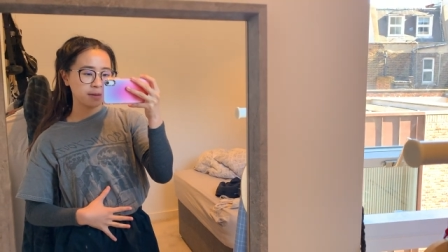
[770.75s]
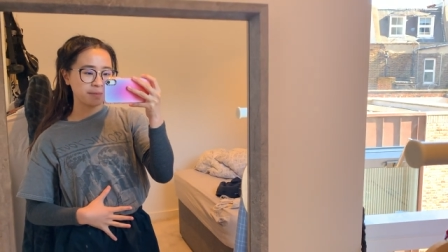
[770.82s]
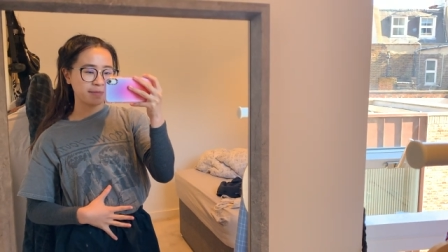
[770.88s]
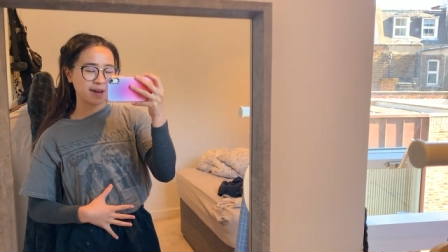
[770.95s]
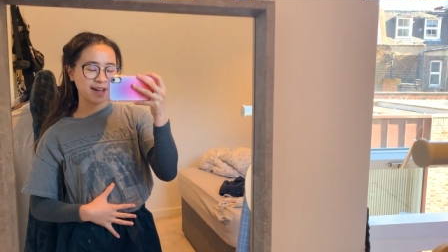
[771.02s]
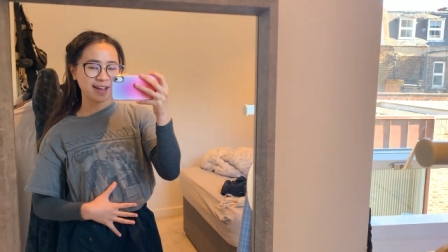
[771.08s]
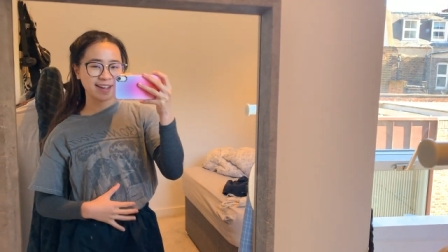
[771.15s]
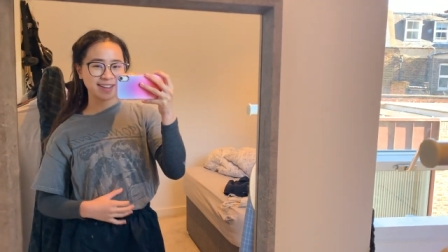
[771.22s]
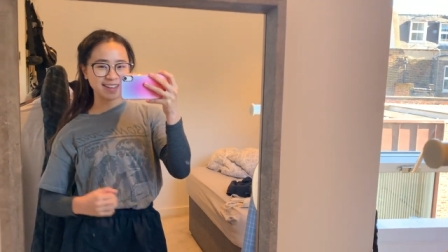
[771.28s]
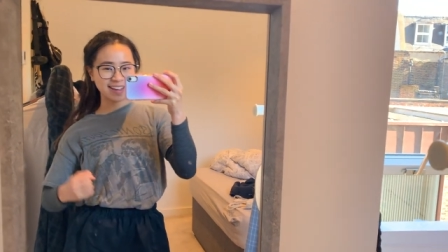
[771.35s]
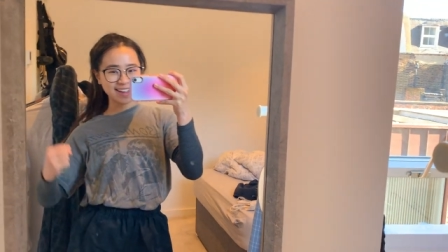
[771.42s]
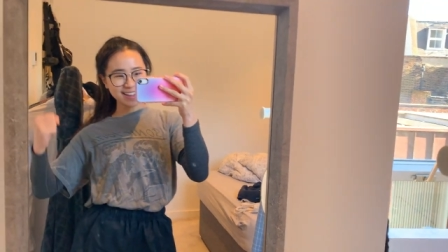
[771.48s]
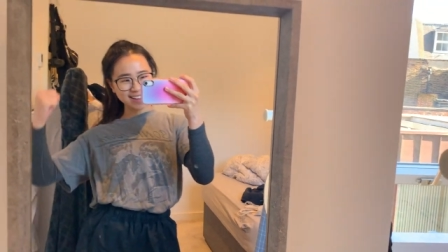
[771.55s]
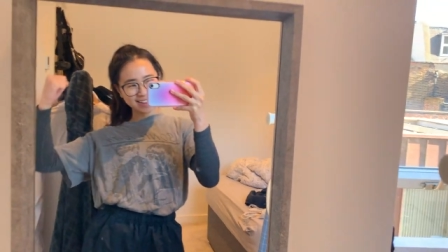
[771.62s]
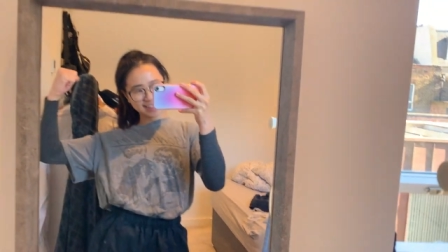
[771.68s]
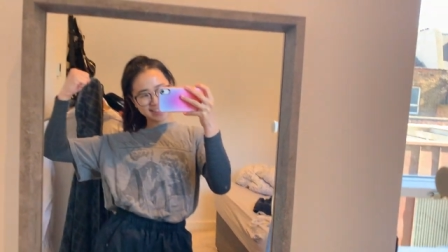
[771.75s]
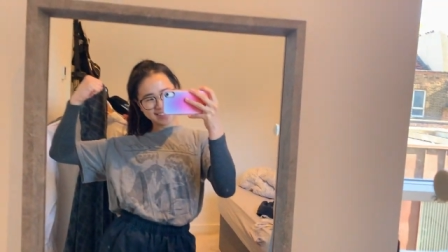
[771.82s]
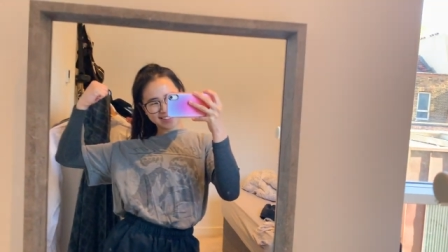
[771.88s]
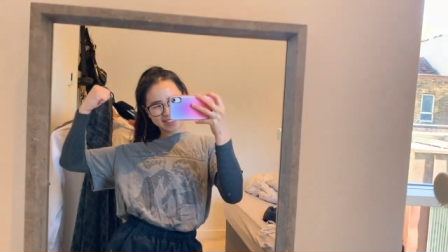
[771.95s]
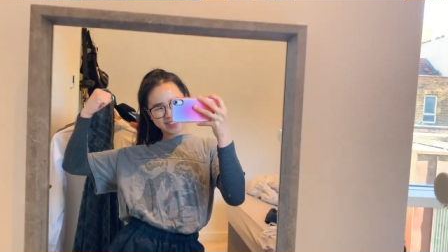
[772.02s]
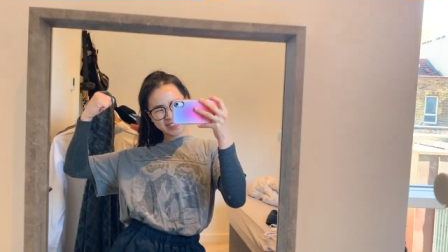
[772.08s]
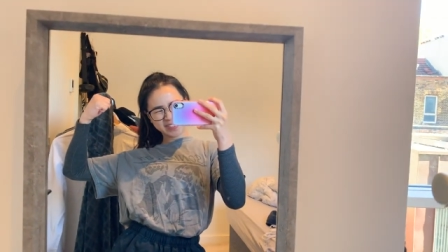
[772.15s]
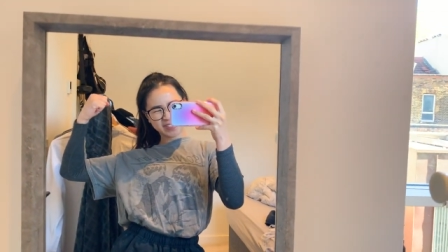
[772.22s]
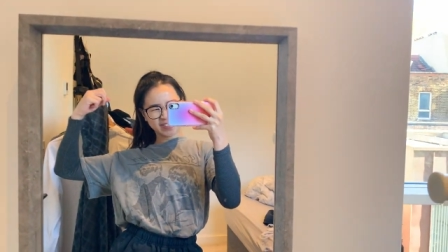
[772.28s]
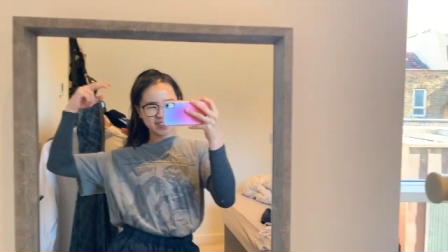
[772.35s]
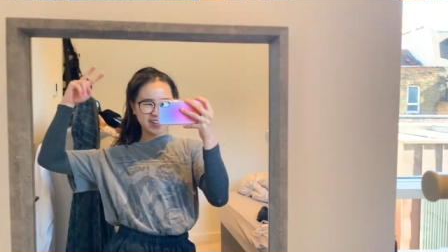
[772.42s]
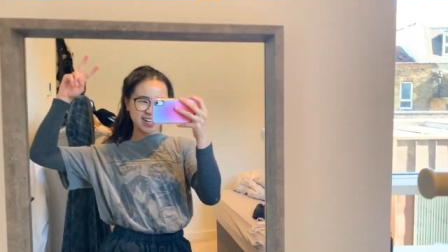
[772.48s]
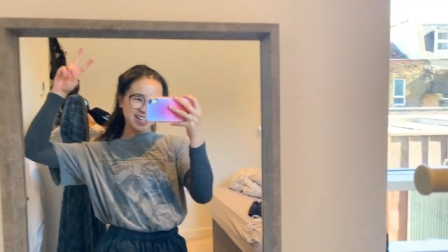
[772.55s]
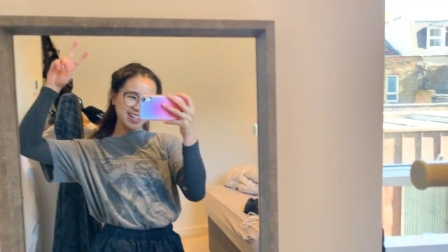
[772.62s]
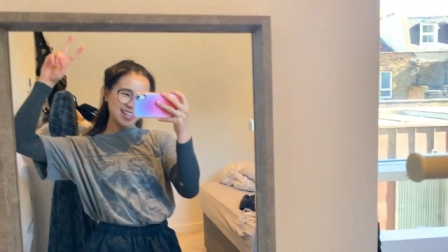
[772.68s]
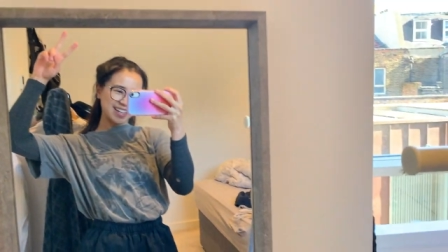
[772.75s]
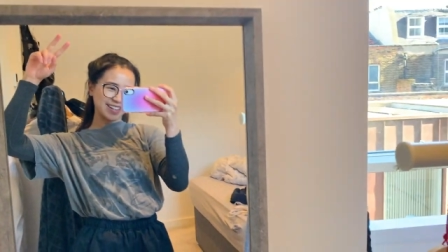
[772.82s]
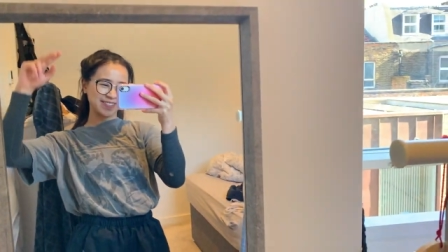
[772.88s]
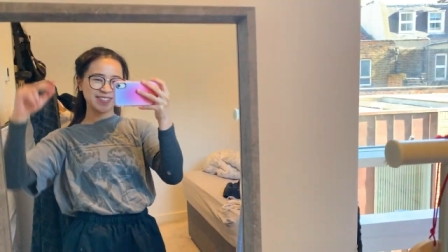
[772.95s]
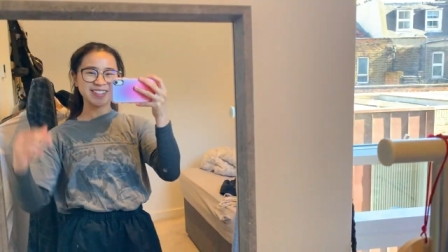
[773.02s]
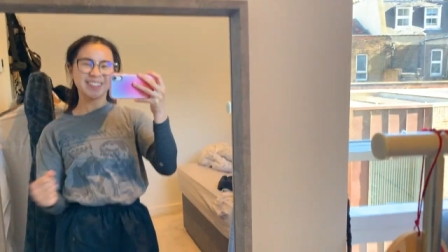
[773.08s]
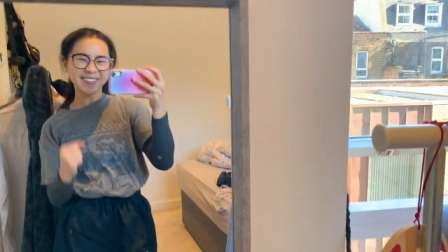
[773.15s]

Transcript: But yeah, let's go training. I'm so